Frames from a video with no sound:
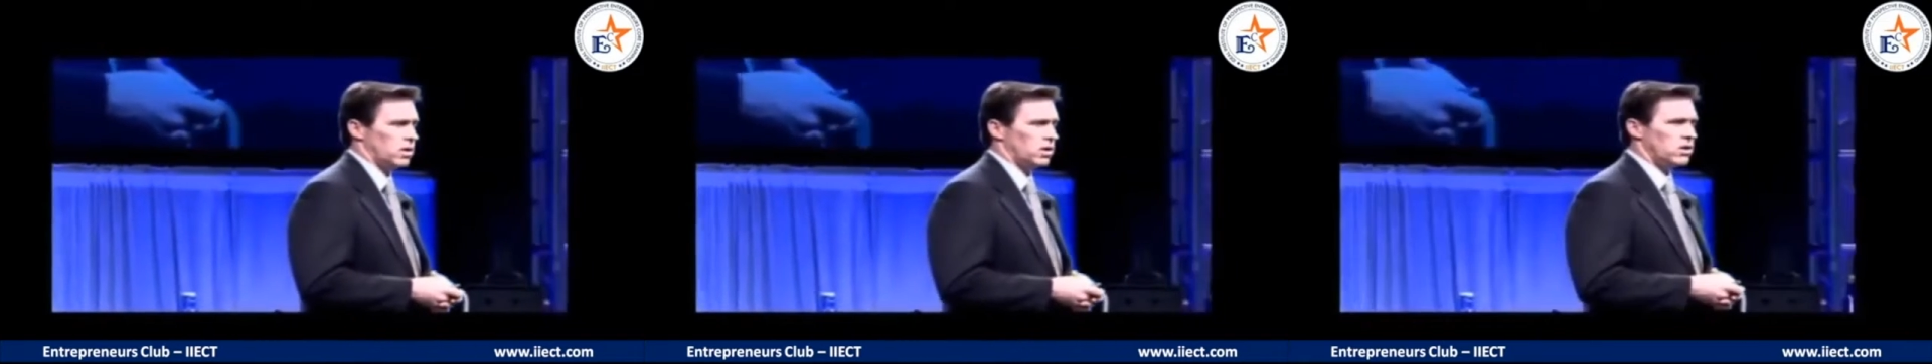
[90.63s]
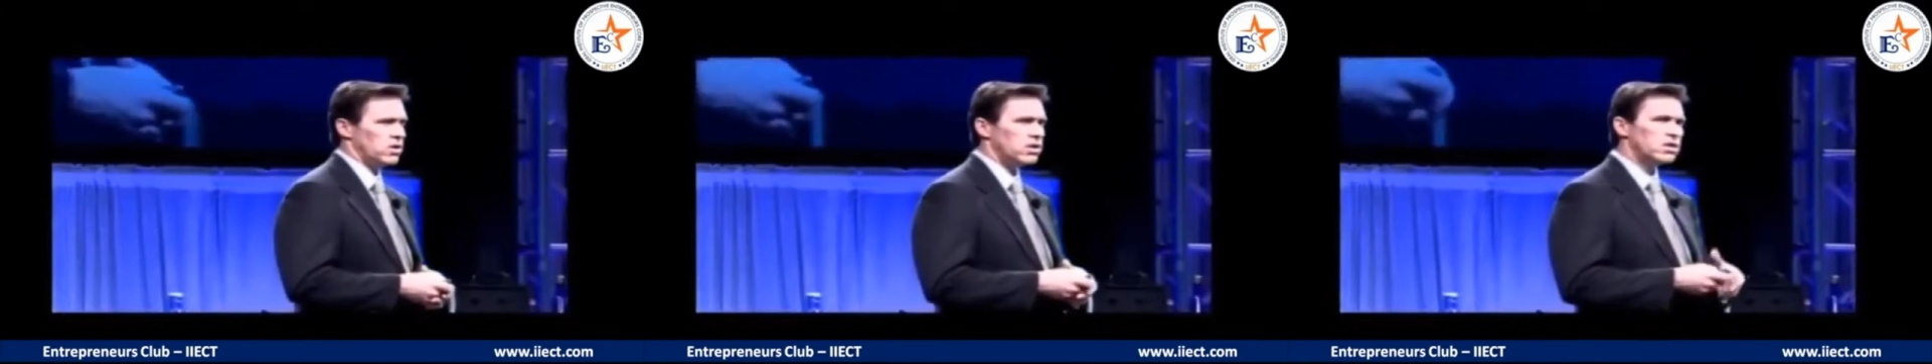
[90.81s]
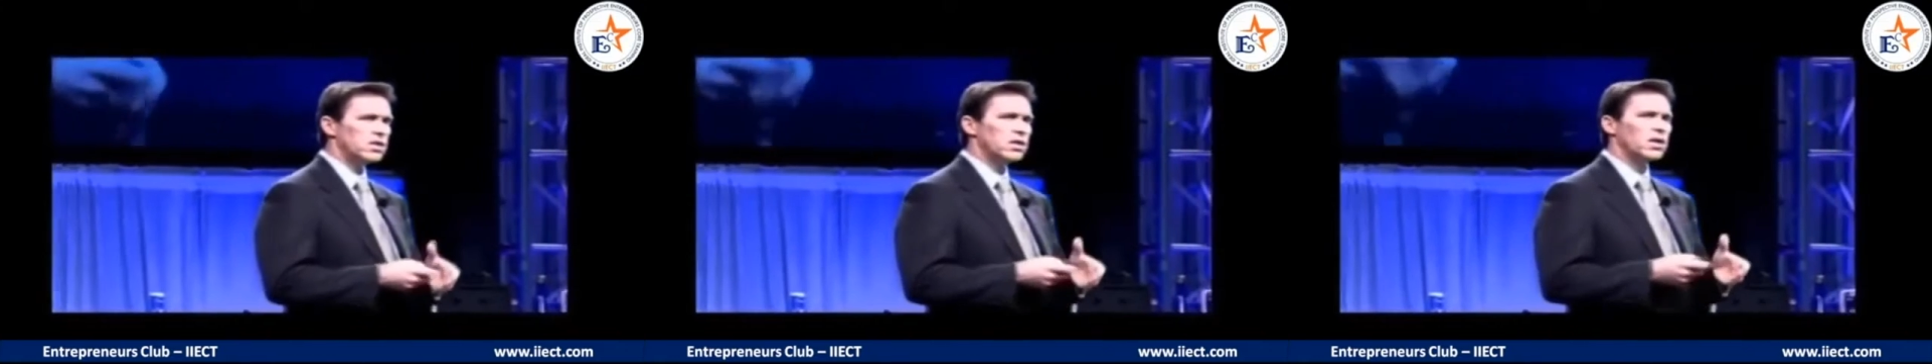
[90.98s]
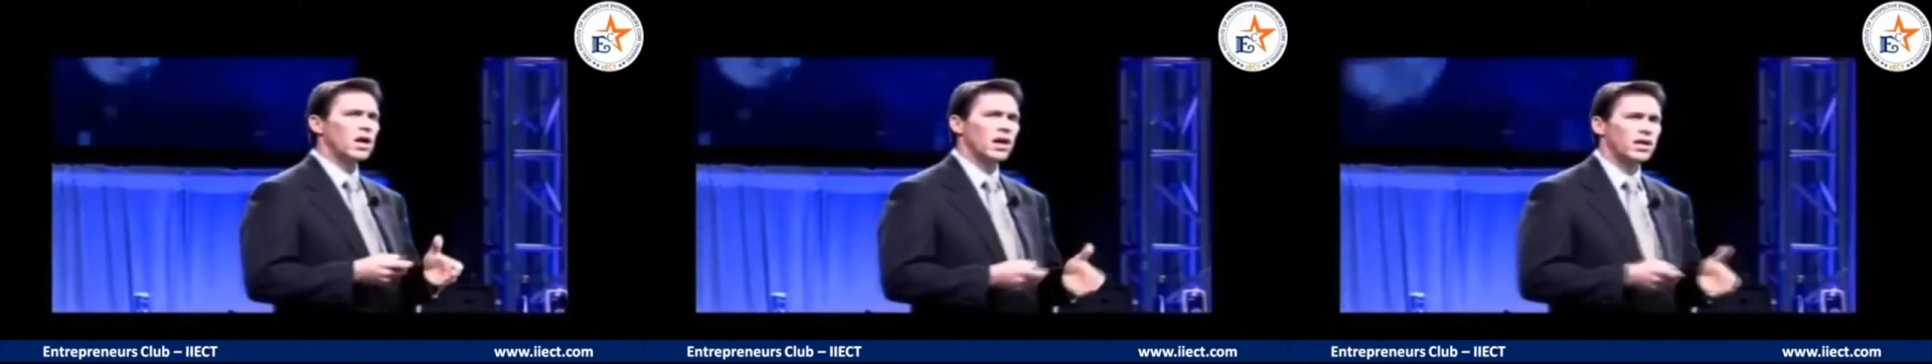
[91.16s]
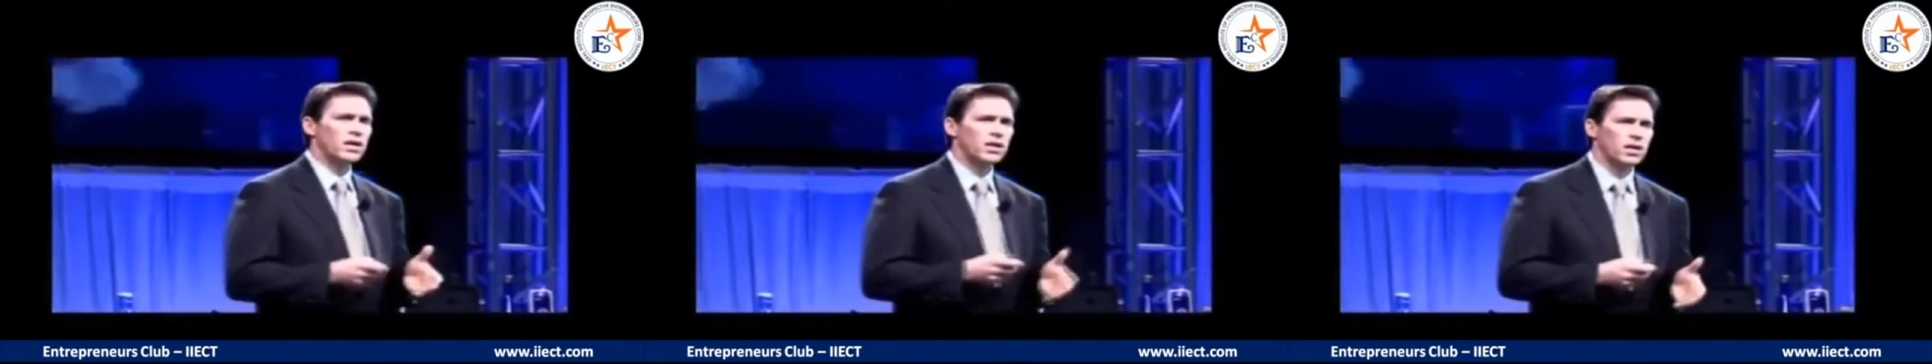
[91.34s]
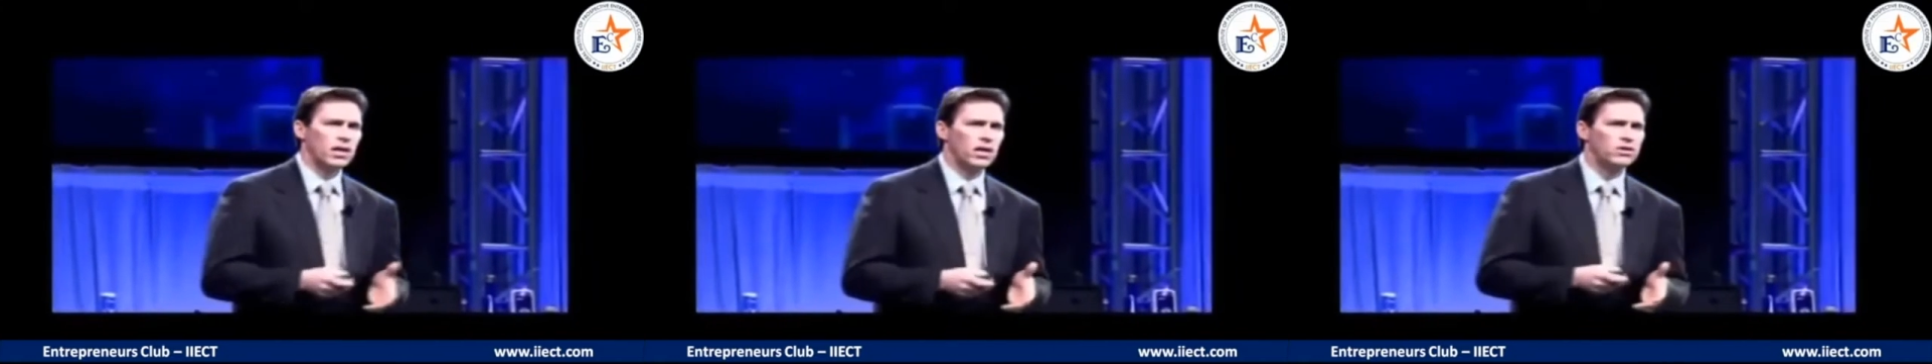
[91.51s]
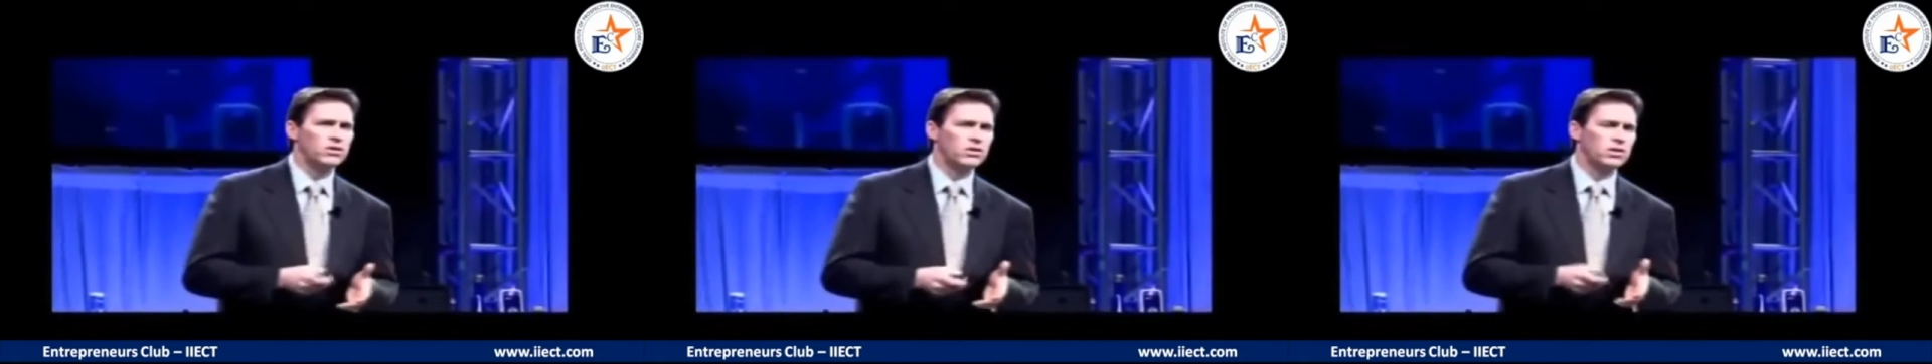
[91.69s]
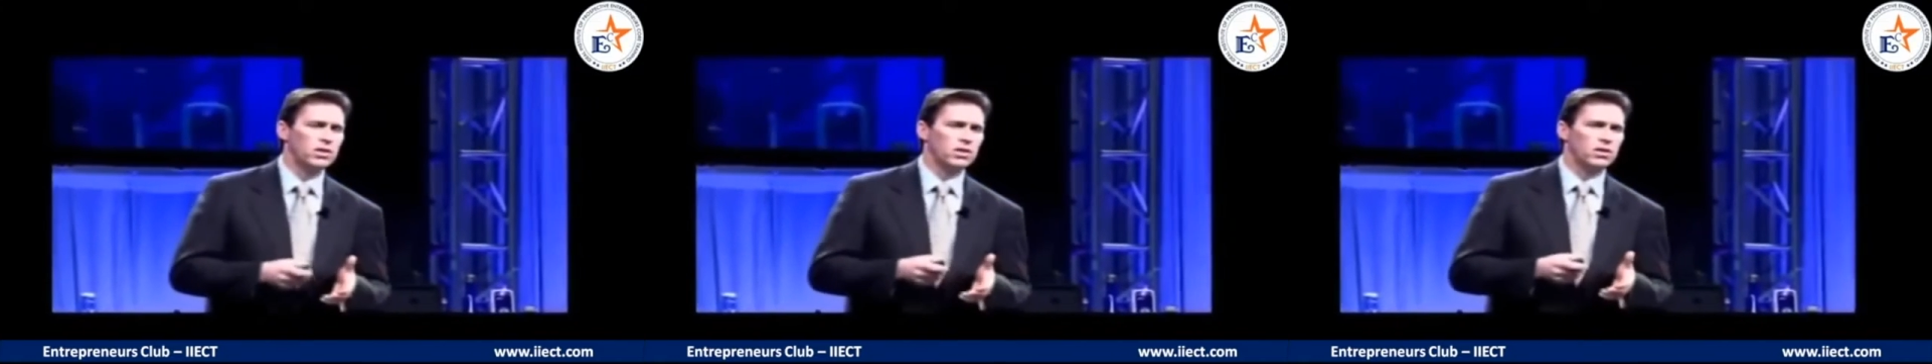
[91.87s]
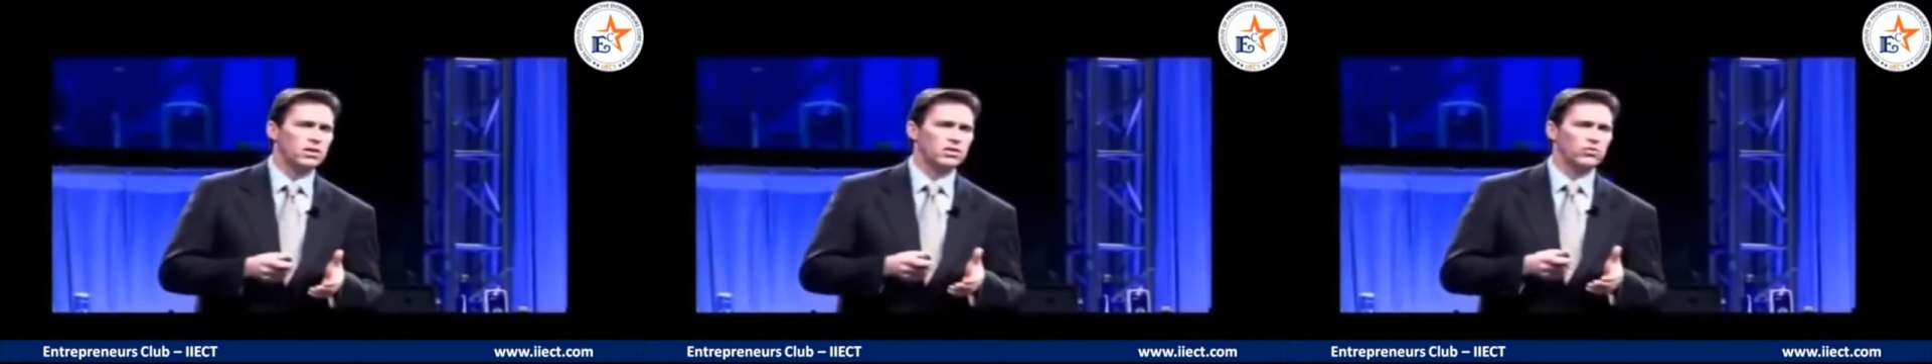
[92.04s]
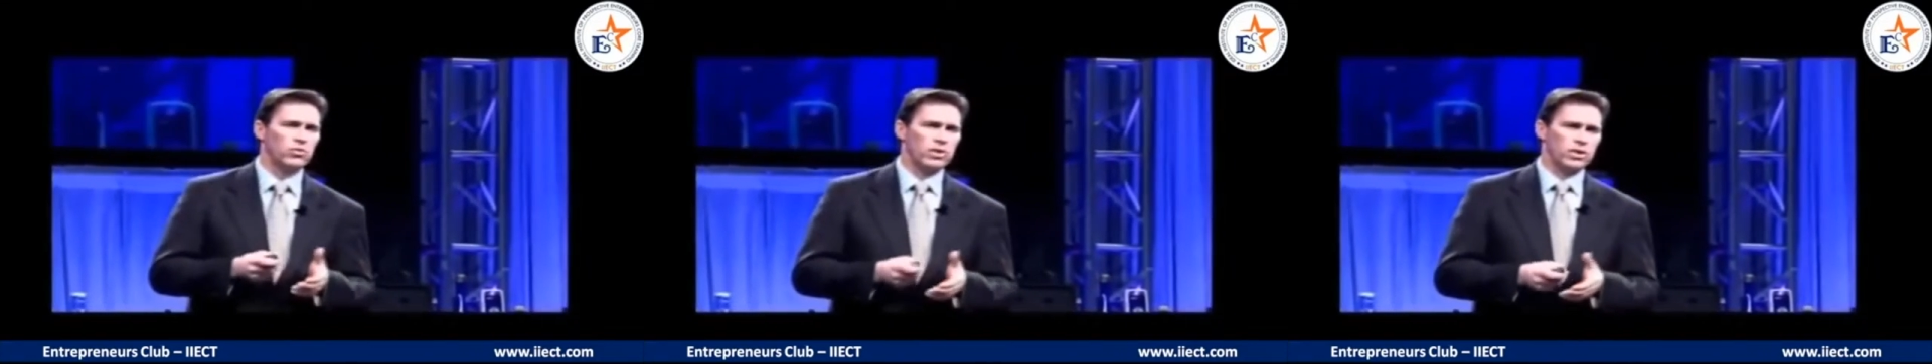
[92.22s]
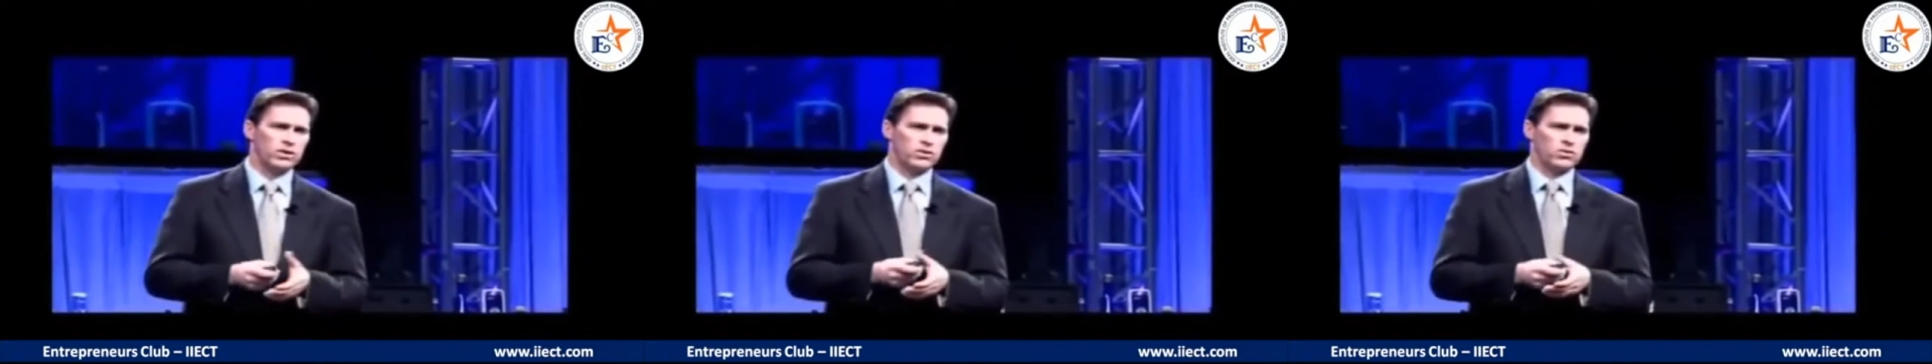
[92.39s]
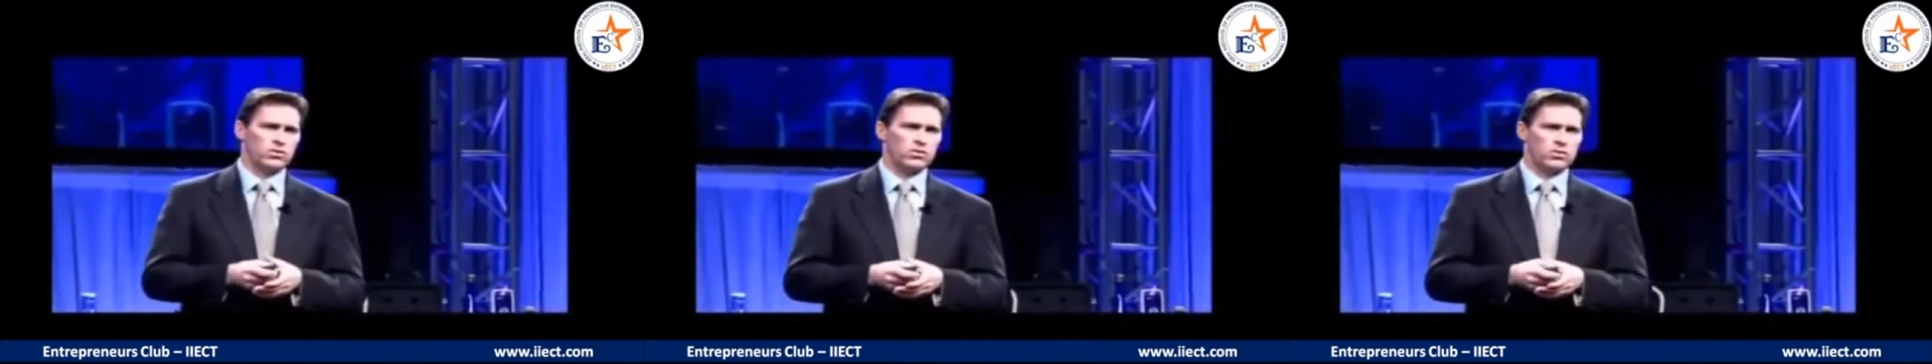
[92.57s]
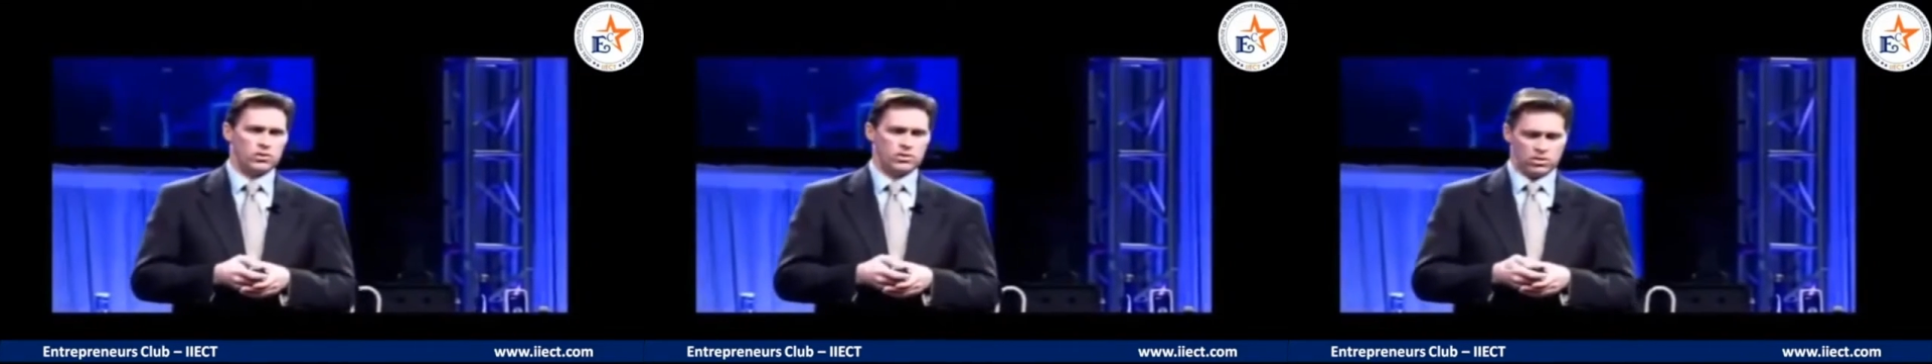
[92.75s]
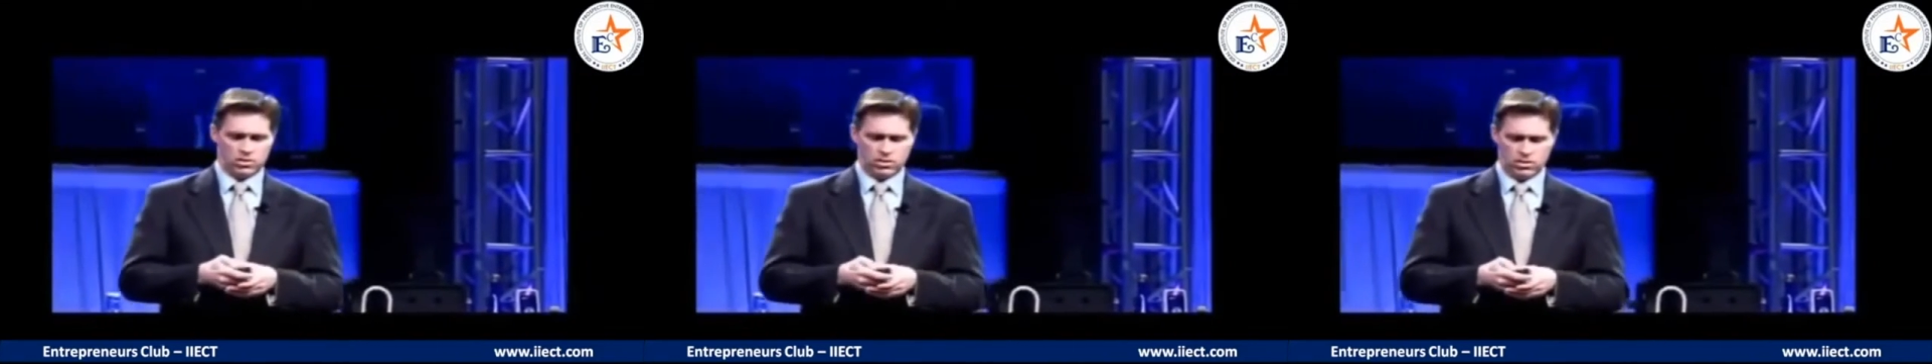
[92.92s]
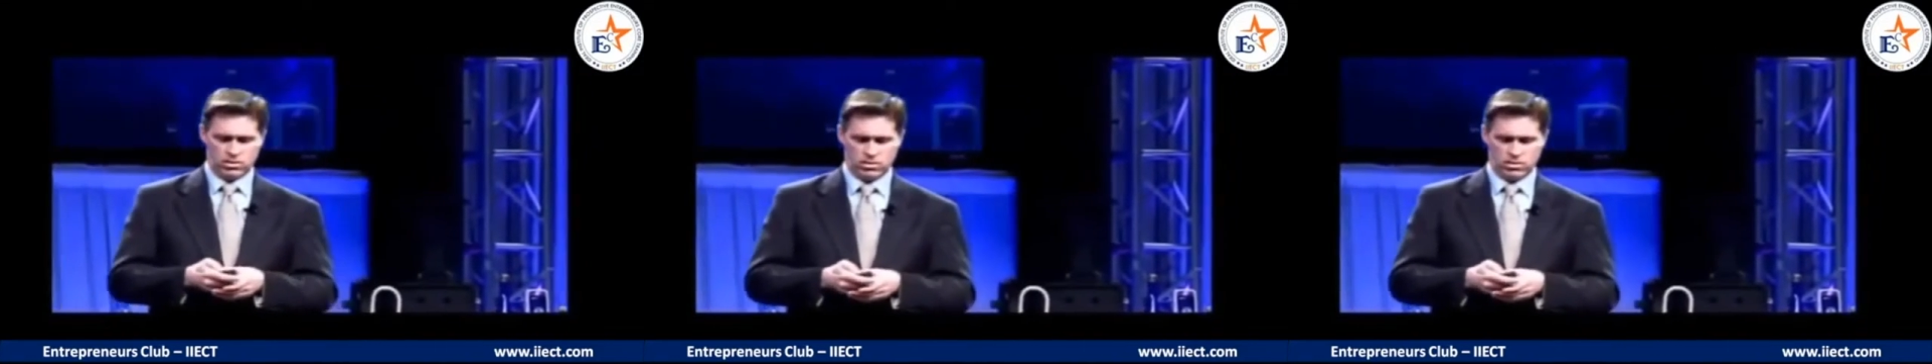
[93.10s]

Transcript: This is cutting-edge research.